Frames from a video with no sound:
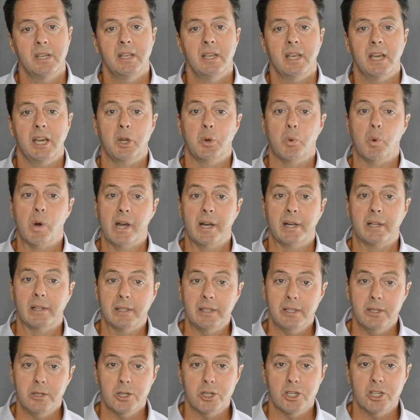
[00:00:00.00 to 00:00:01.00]
and while
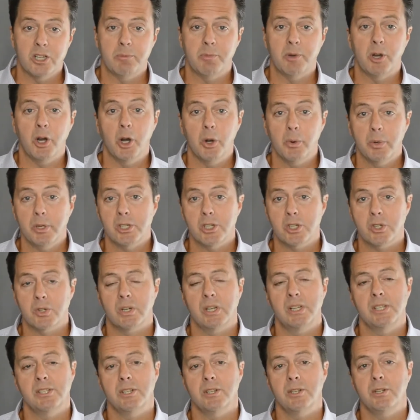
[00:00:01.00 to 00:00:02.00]
leadership always
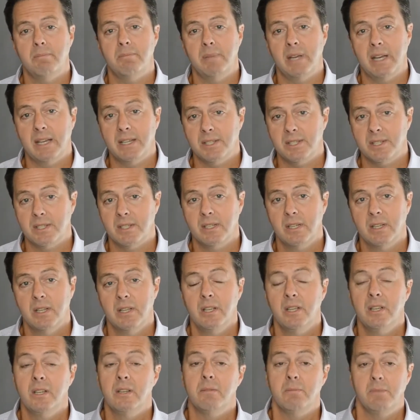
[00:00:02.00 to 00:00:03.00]
tries to do best,
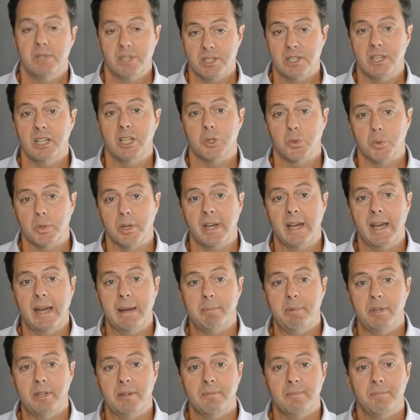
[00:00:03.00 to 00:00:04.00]
mistakes will
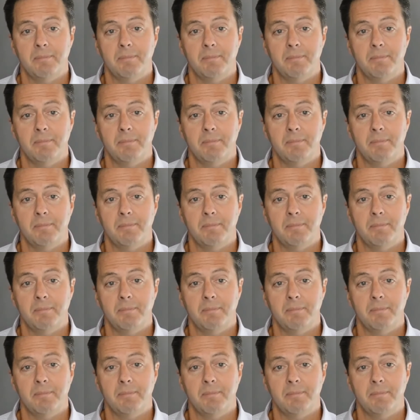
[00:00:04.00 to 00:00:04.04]
happen.